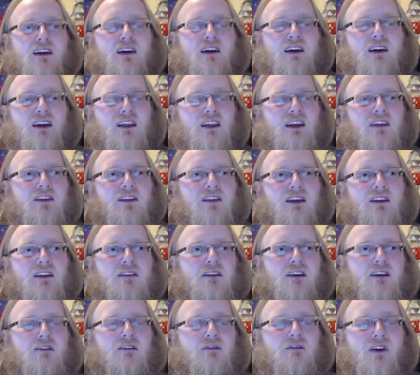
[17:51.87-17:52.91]
He then,
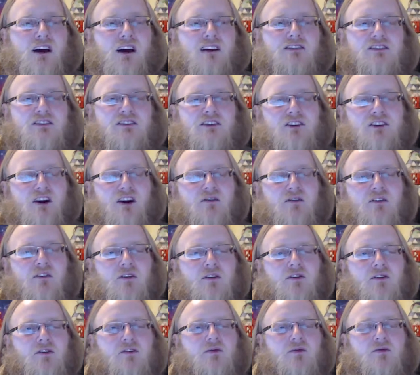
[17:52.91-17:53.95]
he finds a tuft
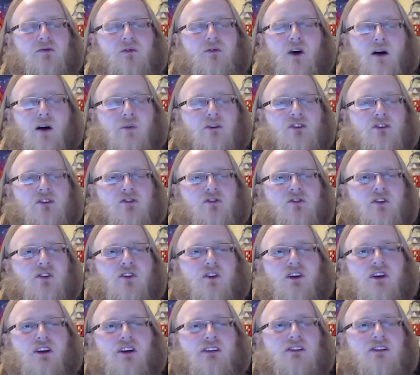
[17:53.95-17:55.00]
of Appa's fur
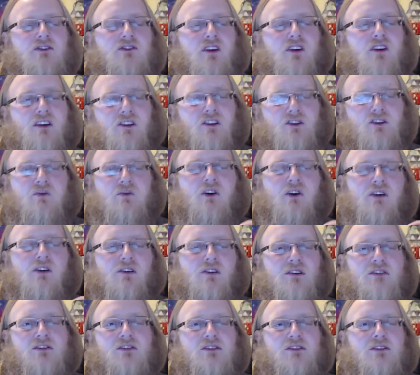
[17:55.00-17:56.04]
in Sokka's
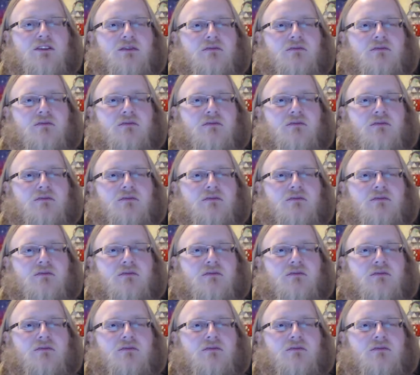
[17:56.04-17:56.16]
purse,